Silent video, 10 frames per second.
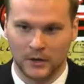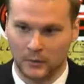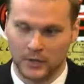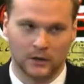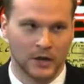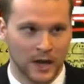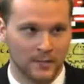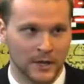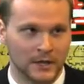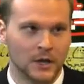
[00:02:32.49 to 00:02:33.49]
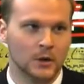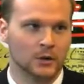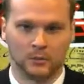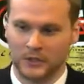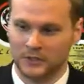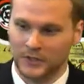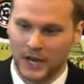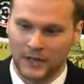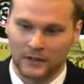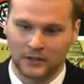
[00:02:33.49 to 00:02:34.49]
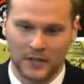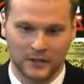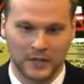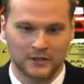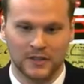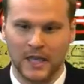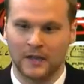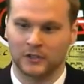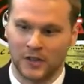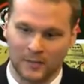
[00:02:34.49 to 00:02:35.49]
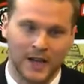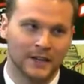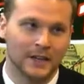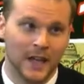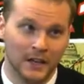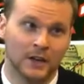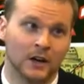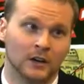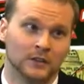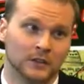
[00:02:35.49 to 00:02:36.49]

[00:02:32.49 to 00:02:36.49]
we don't comment or we deny this allegation. They have to come at it head on.